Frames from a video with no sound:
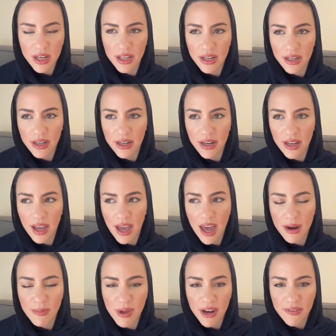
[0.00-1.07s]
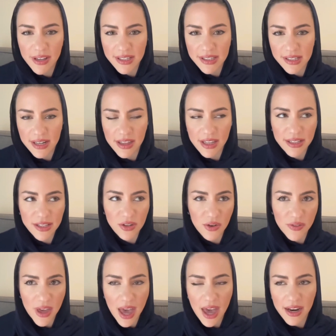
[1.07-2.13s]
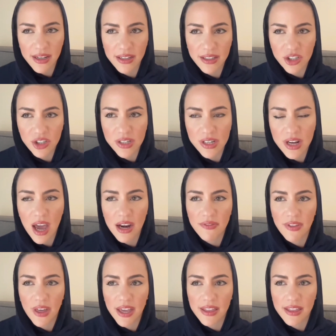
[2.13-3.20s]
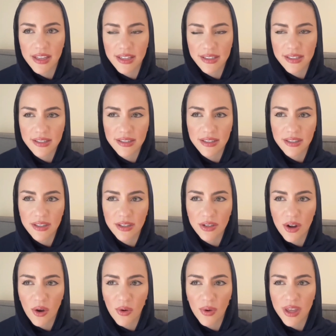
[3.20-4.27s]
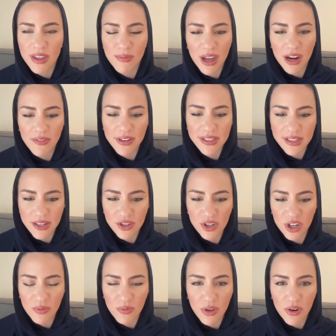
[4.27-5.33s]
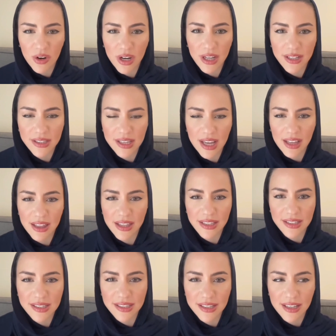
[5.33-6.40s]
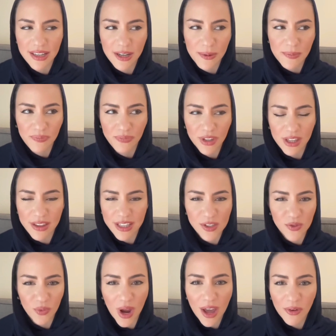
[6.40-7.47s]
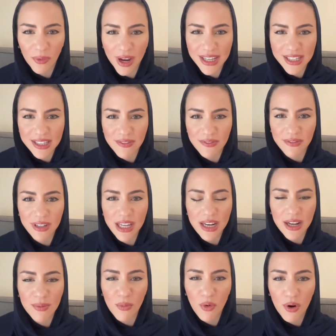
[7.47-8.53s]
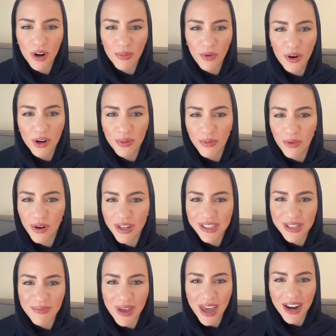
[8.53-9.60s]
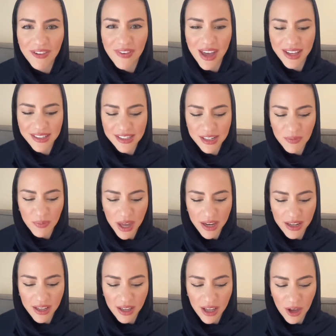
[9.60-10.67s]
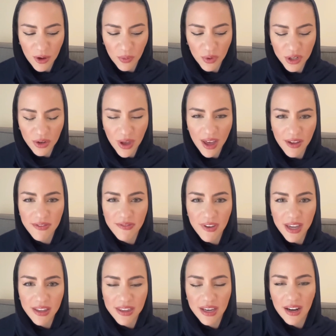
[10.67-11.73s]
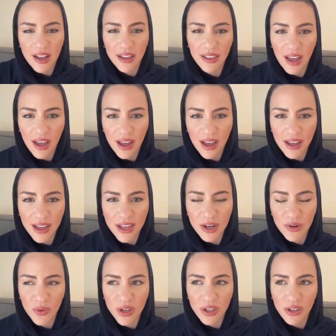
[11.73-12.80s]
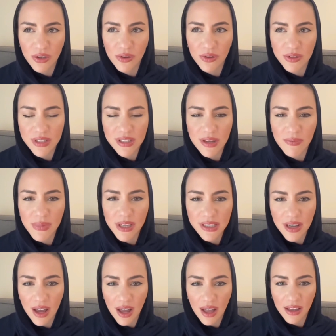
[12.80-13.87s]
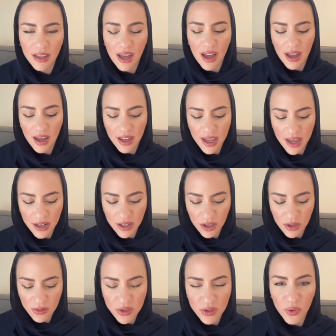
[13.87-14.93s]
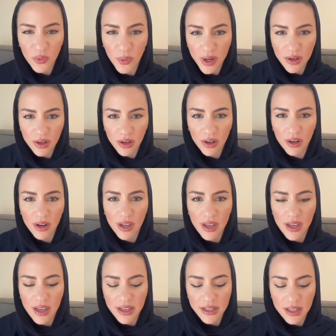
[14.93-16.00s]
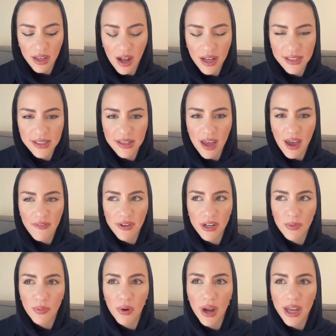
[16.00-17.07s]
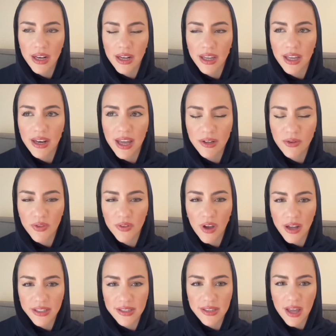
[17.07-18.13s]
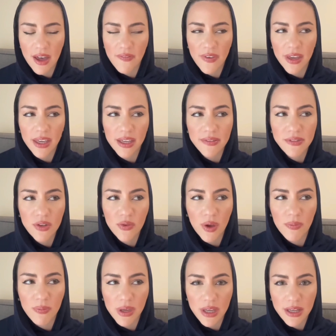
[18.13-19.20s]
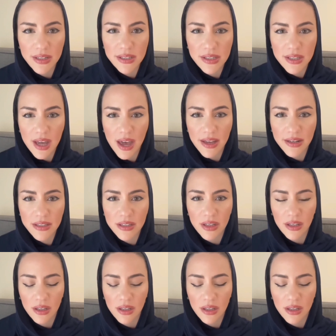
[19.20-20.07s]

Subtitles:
and how to manifest this or that, and just kind of like this, in the manifestation community, it's like this rat race of needing more and more and more to manifest. But when you have faith in Allah, and when you submit to Allah and you surrender to God's love and you pray to connect with God's love, it gives you a peace that